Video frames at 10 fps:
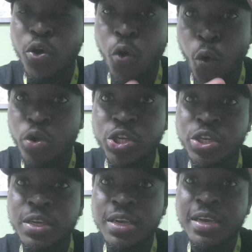coach
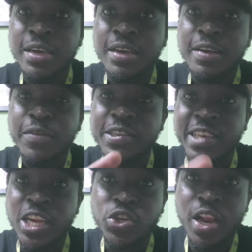for
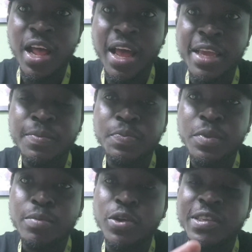Central High
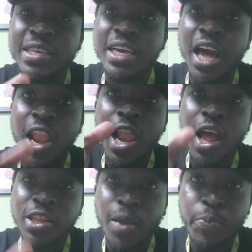must take a
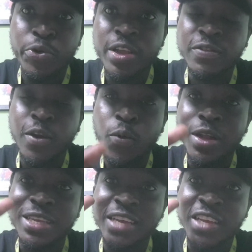lot of praise for
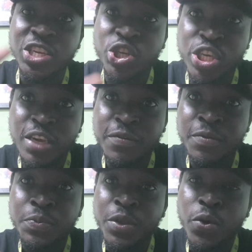what he has
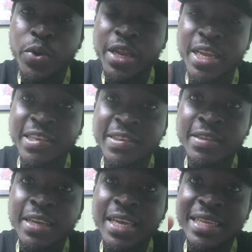achieved with
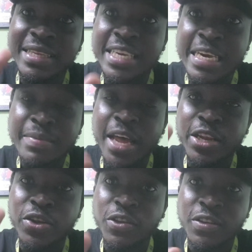this team
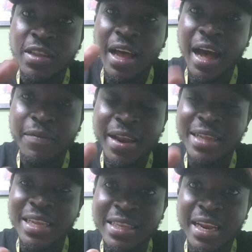that doesn't have a
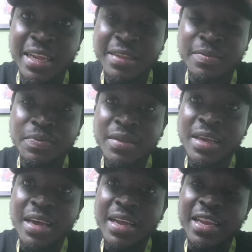lot of talent.
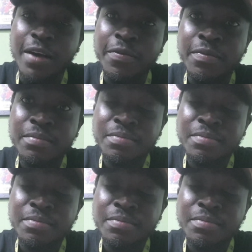They have